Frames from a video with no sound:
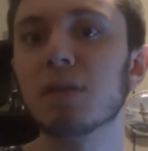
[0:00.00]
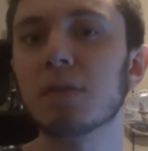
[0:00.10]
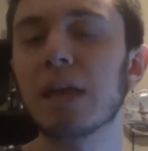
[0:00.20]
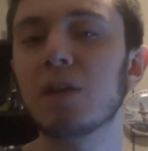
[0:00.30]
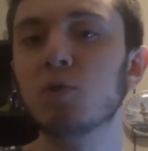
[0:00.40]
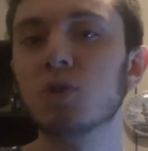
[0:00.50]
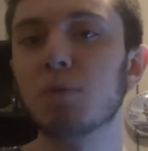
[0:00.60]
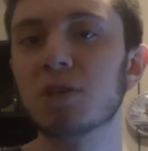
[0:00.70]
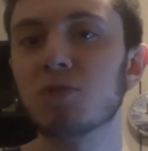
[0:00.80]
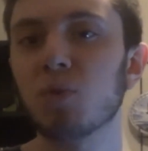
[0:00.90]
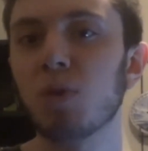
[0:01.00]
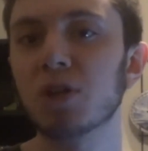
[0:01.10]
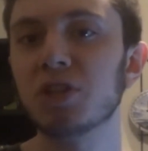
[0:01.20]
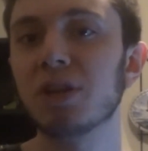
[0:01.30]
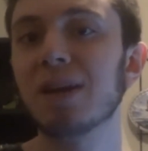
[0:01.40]
Thank you so much for
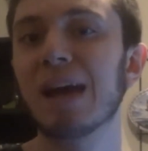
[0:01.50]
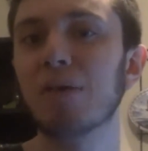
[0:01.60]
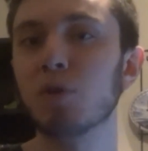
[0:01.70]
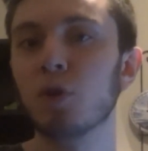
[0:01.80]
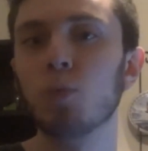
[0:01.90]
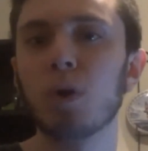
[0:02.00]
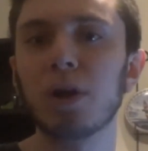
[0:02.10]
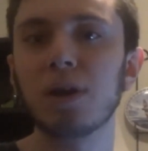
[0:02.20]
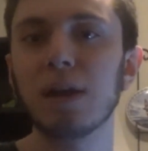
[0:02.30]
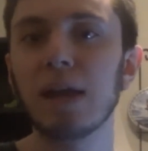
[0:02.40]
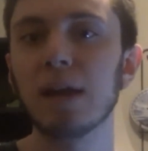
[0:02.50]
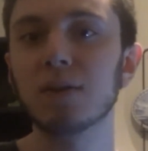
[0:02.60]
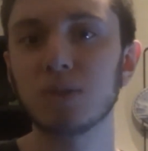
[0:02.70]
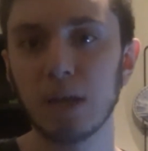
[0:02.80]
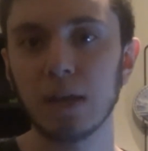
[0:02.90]
watching. Have a good one,
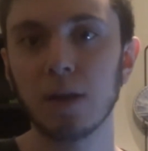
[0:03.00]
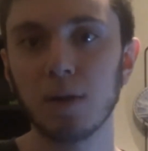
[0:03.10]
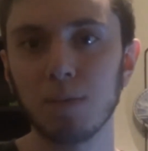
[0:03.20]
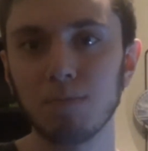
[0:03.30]
and take care.